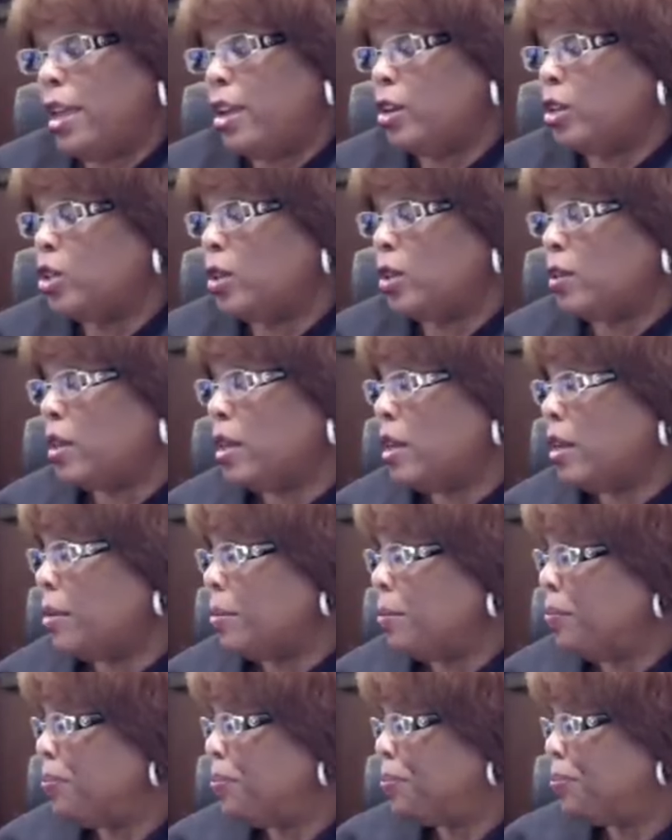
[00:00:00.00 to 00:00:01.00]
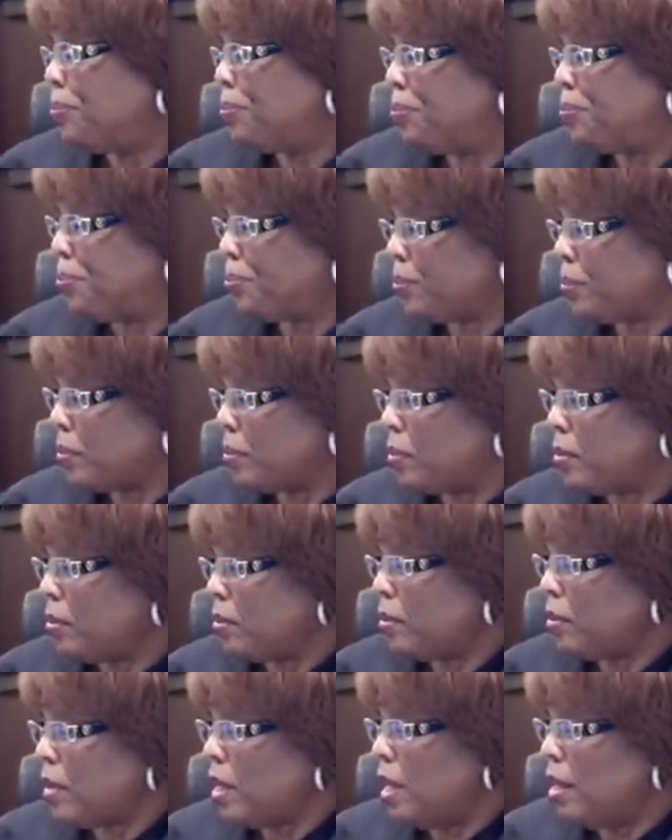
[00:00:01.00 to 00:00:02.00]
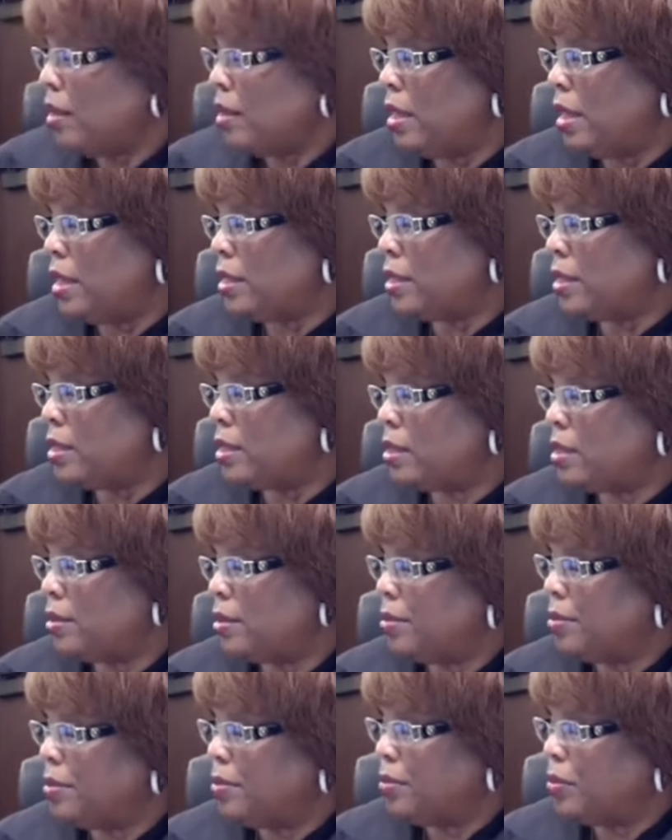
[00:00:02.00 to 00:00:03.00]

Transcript: Here's the thing. This